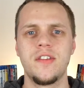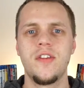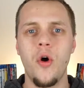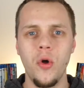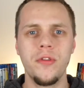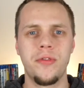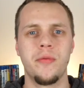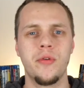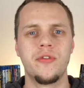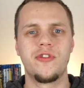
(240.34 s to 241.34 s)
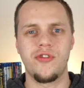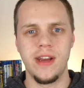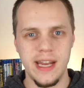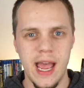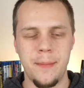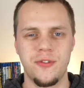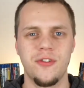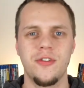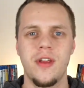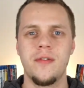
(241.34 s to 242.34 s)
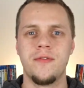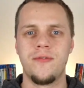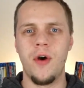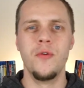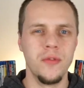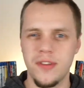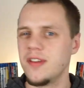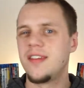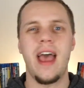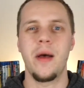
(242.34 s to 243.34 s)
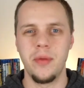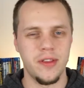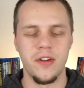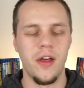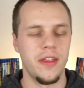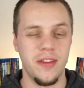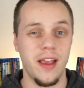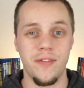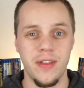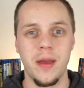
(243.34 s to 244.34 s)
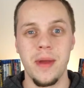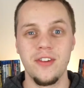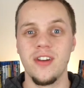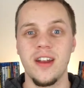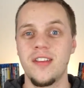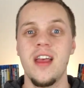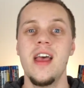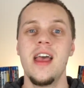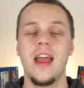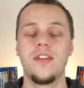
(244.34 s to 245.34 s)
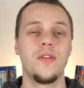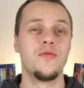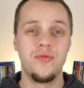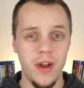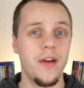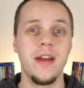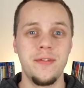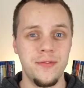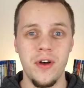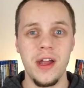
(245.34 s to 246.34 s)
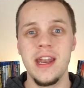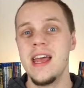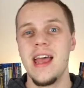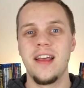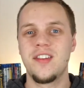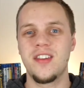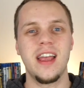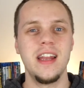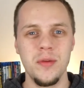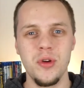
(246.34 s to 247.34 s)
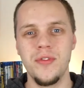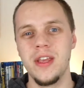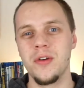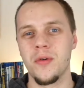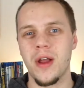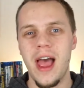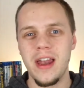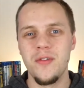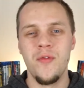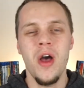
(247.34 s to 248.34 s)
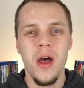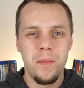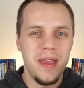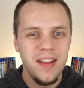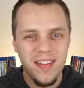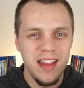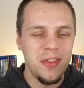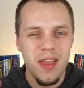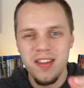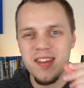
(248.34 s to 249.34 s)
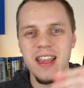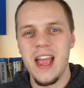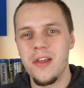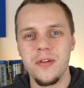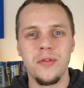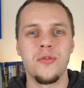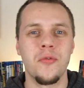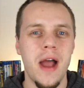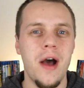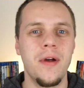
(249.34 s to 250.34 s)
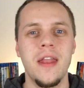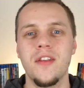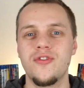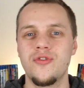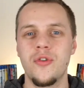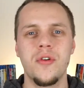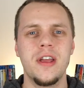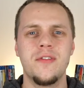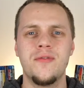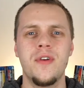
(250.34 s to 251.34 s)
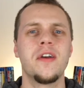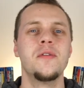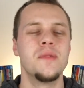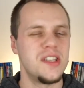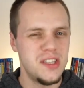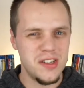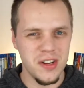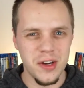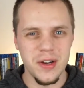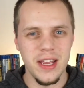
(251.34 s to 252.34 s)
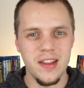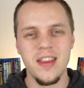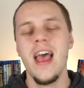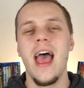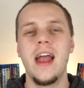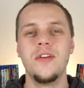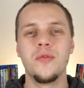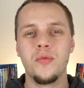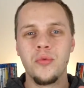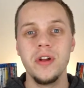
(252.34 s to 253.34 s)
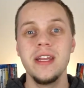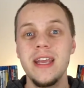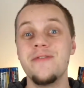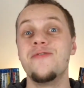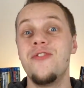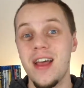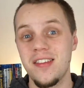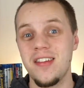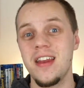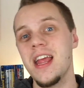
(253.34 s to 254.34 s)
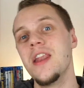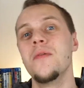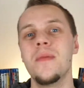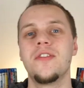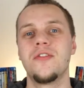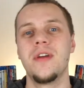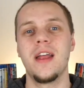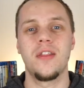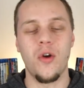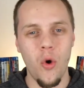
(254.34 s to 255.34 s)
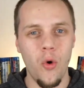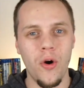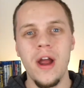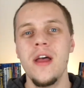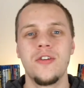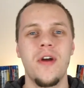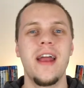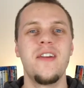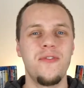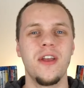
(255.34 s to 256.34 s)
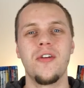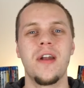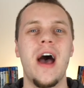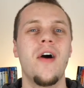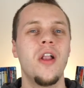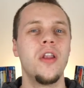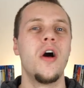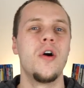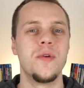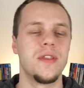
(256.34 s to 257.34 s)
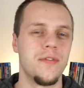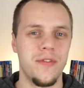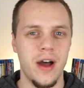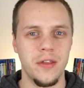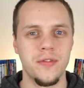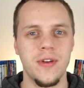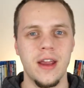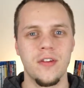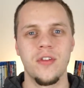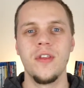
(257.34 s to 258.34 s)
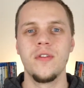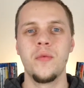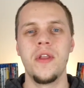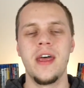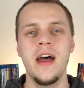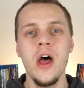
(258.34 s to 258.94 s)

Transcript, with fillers: told through screen captures and phones and tablets and all that. Like, like I mentioned, it's, it's a very fun exciting movie. You're kind of piecing things together throughout and the story is very mysterious and you're really invested in the mystery at the core, trying to figure it out along with the father figure. So this is one that